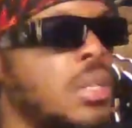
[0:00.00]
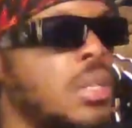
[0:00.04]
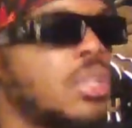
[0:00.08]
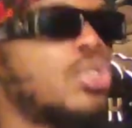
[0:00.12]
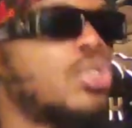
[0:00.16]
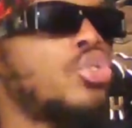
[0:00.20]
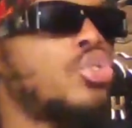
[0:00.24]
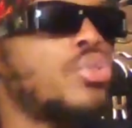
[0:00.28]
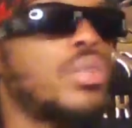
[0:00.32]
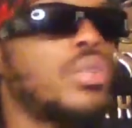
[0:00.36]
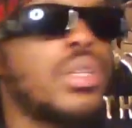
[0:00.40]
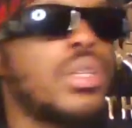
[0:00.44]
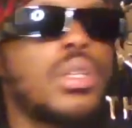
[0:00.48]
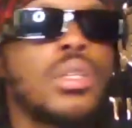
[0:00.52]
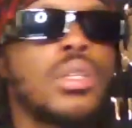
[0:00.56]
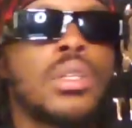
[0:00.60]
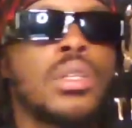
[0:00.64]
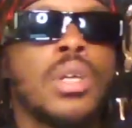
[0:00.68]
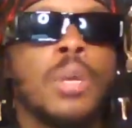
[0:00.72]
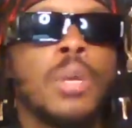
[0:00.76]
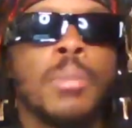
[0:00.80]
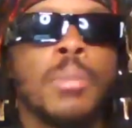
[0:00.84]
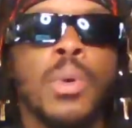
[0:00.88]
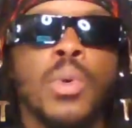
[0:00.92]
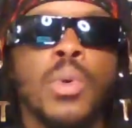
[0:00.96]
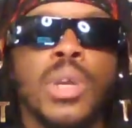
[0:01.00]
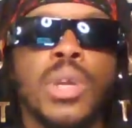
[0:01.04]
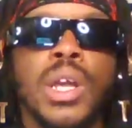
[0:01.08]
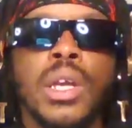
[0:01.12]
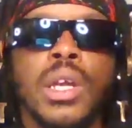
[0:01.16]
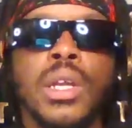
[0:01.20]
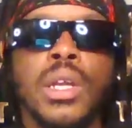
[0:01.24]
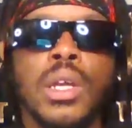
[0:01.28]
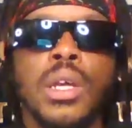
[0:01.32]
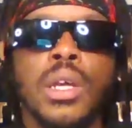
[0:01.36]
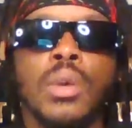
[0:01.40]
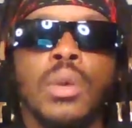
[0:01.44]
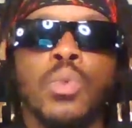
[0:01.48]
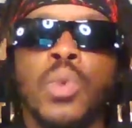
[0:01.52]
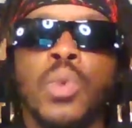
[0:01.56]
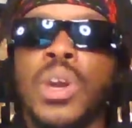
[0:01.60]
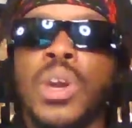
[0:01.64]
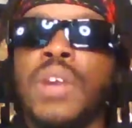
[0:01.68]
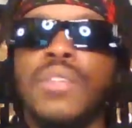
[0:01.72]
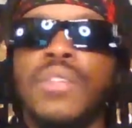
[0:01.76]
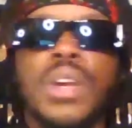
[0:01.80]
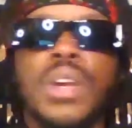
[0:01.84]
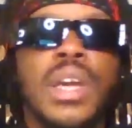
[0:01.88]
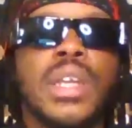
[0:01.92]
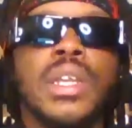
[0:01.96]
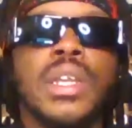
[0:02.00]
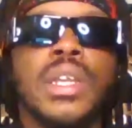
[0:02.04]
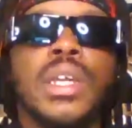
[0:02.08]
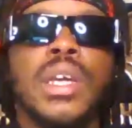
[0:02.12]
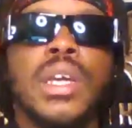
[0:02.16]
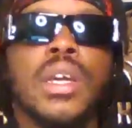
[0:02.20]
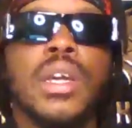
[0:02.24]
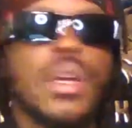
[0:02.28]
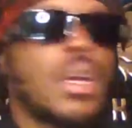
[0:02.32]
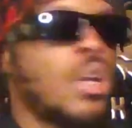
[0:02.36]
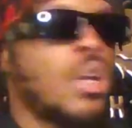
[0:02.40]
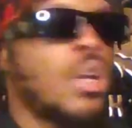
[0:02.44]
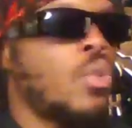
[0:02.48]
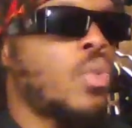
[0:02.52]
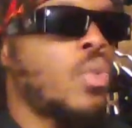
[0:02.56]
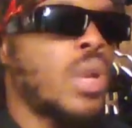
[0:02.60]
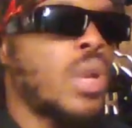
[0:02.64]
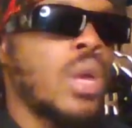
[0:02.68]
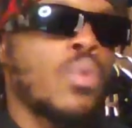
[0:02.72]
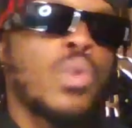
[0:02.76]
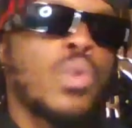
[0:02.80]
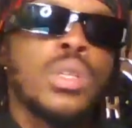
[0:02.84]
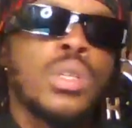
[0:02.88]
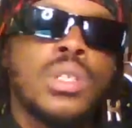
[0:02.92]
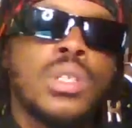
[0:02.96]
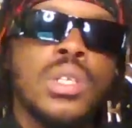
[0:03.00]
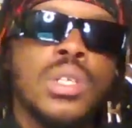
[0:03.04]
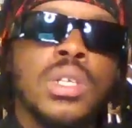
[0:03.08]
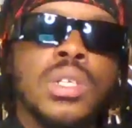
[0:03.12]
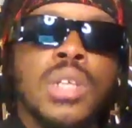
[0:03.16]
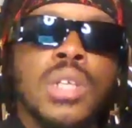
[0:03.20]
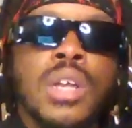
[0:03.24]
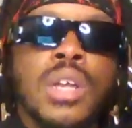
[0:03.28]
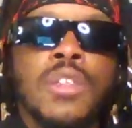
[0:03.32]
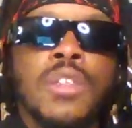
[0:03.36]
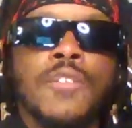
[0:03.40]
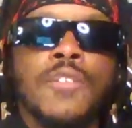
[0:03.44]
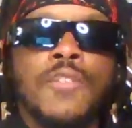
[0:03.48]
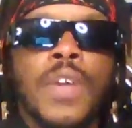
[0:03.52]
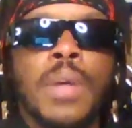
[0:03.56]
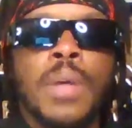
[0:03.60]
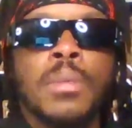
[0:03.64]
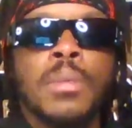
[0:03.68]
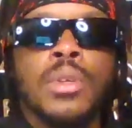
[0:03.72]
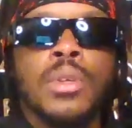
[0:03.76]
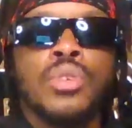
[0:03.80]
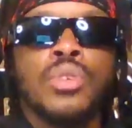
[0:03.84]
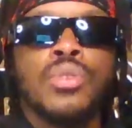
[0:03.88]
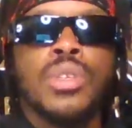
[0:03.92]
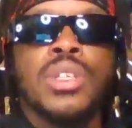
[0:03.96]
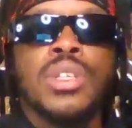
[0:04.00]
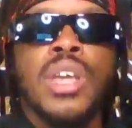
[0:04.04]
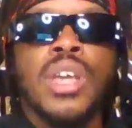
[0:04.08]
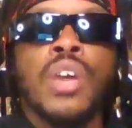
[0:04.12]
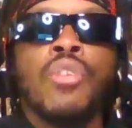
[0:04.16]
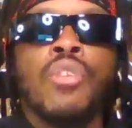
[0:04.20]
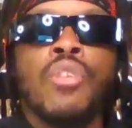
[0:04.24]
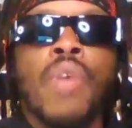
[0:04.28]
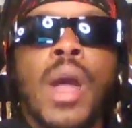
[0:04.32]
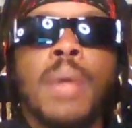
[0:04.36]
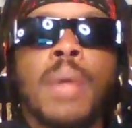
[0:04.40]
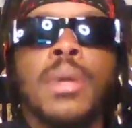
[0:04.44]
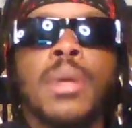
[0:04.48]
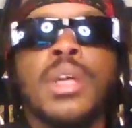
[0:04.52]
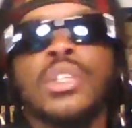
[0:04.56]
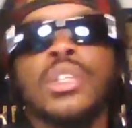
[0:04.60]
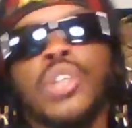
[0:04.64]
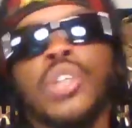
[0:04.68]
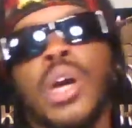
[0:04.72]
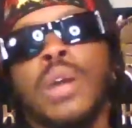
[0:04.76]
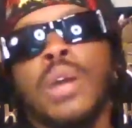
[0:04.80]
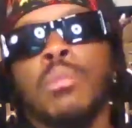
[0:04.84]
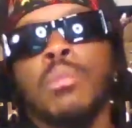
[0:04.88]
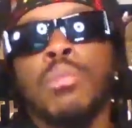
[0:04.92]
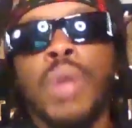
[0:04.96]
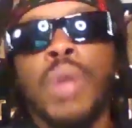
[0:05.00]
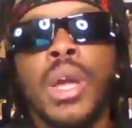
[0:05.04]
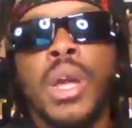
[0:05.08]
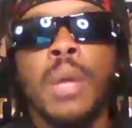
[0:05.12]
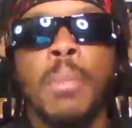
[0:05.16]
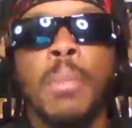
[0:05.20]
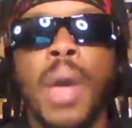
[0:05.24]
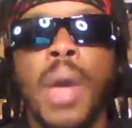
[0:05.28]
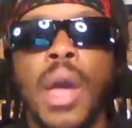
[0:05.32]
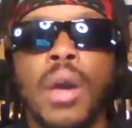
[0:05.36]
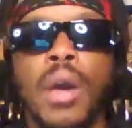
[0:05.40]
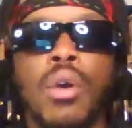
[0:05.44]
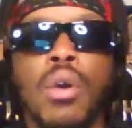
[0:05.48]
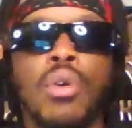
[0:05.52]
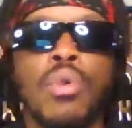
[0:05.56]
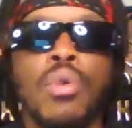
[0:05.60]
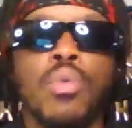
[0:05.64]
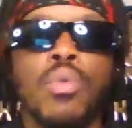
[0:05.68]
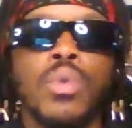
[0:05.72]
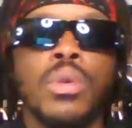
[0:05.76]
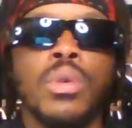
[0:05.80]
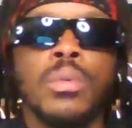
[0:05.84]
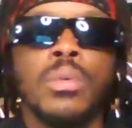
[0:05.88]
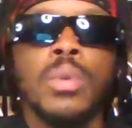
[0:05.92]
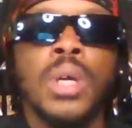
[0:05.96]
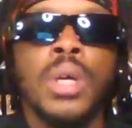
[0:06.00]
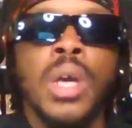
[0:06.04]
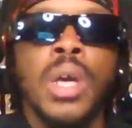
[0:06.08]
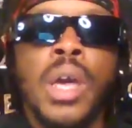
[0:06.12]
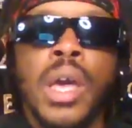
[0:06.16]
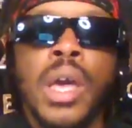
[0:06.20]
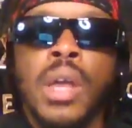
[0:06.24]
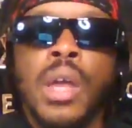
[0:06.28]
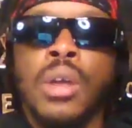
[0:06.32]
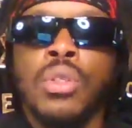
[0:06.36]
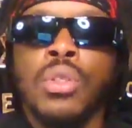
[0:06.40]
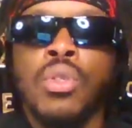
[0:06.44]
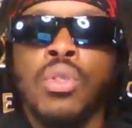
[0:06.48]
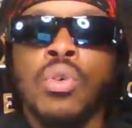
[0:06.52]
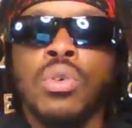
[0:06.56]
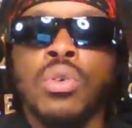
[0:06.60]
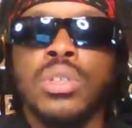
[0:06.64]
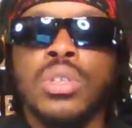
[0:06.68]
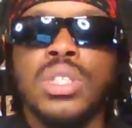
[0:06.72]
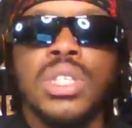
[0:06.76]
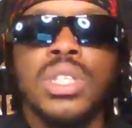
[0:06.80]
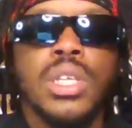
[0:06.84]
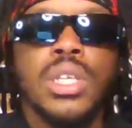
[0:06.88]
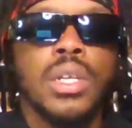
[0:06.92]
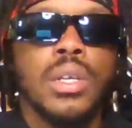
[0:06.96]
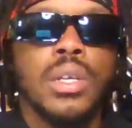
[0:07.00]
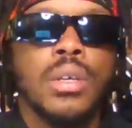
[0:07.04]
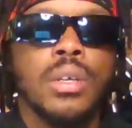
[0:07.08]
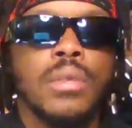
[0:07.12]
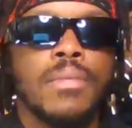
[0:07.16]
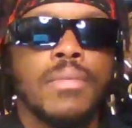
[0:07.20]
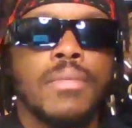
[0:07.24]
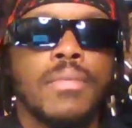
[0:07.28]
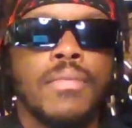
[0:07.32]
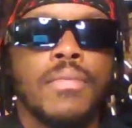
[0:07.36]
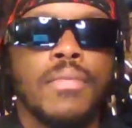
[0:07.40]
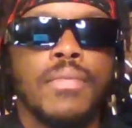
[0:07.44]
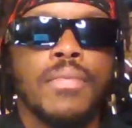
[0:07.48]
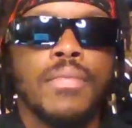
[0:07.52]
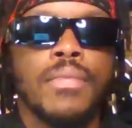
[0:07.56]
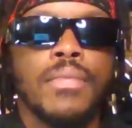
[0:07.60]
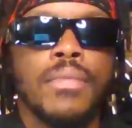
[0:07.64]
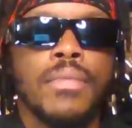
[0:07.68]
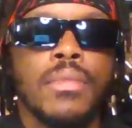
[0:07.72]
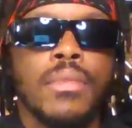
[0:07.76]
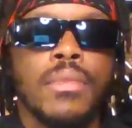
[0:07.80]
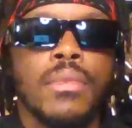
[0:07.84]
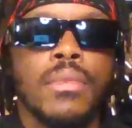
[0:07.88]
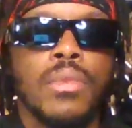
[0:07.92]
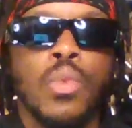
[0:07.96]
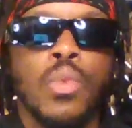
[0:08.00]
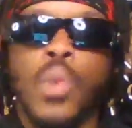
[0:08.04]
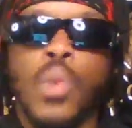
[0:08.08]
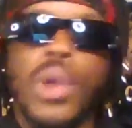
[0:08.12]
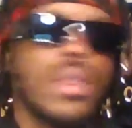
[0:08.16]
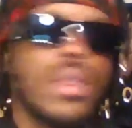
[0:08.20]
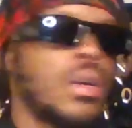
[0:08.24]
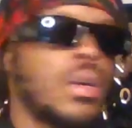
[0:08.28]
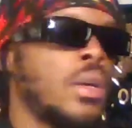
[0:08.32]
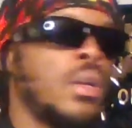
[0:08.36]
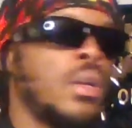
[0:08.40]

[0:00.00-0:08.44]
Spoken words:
trees. But what they did, whatever they did when they went to these other family trees, they grabbed it and tried to bring it back home with them. And the Lord seen it. Whether,